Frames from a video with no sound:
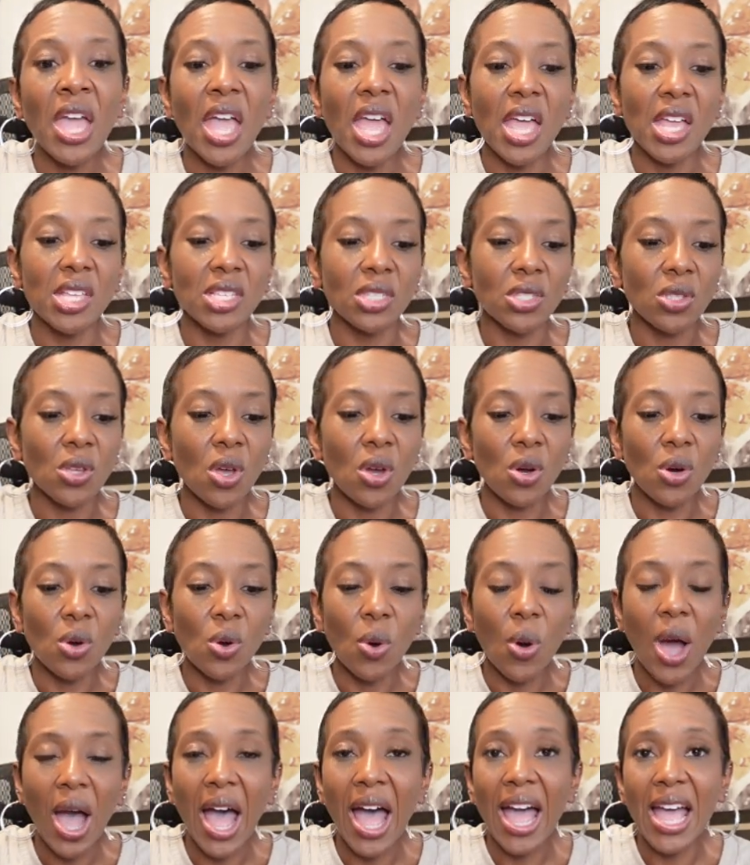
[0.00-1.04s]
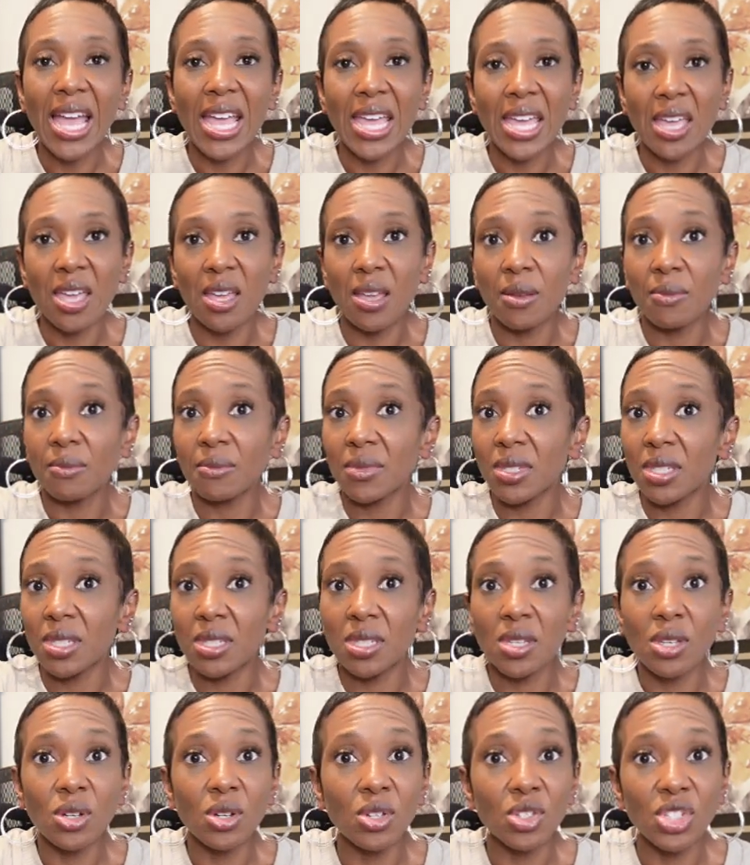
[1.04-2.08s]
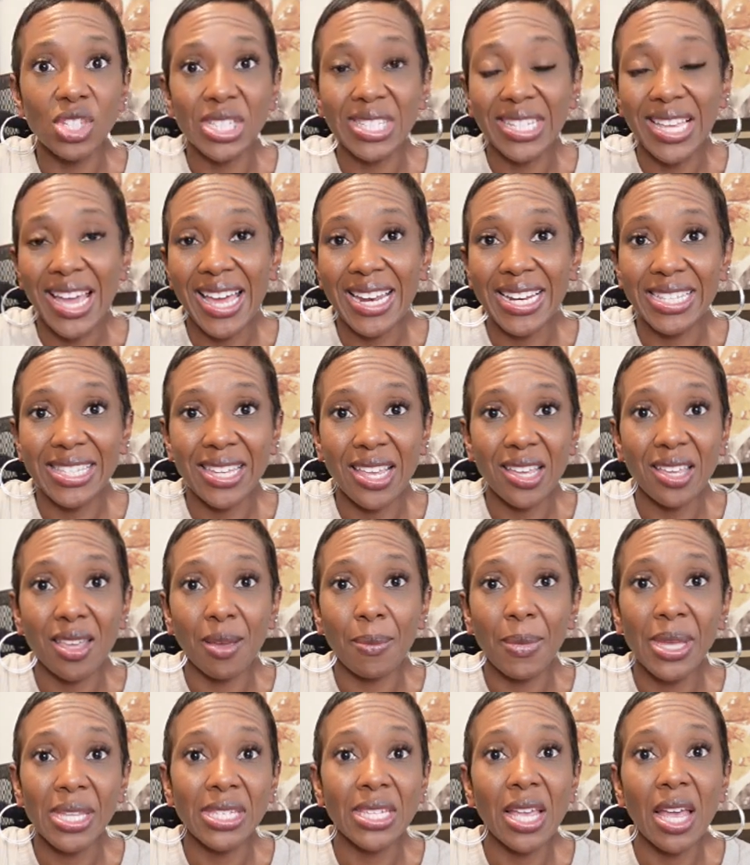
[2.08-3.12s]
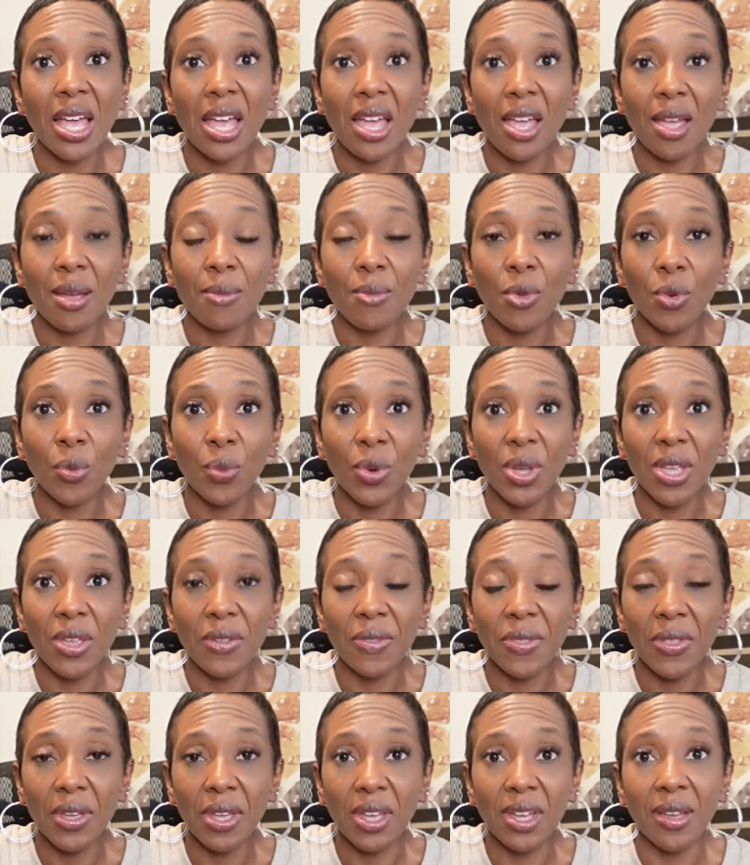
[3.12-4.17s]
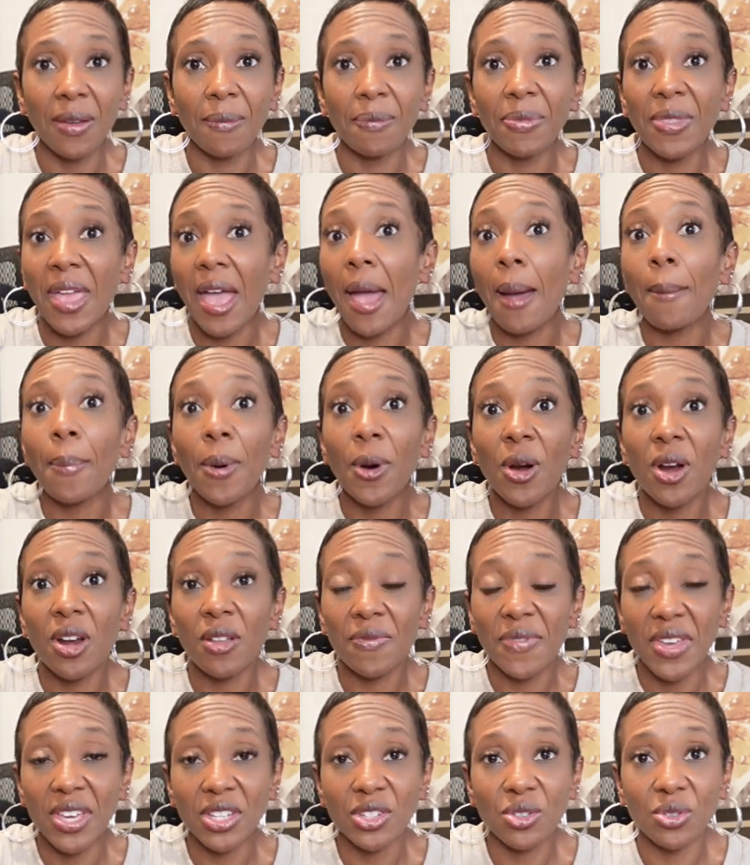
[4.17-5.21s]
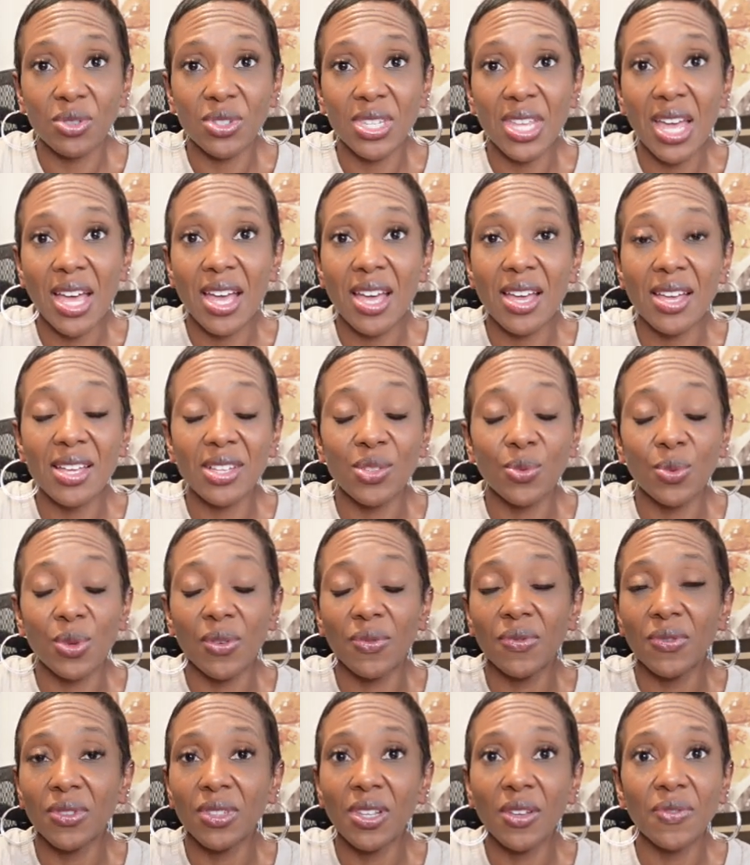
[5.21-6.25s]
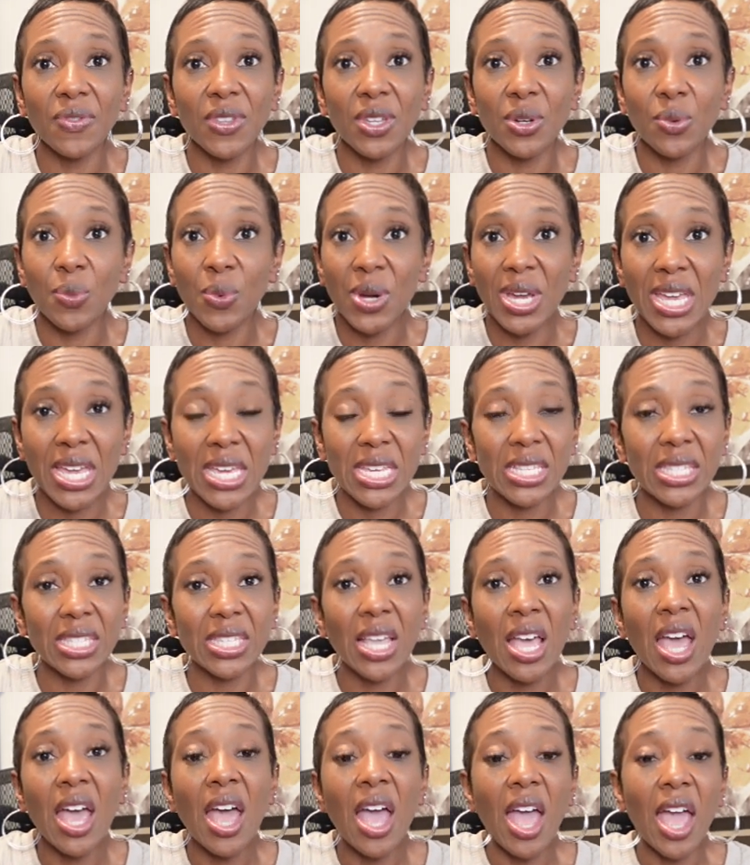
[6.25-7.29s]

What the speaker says: And so I am still just kind of taking my time with that part of exercise, with lifting weights,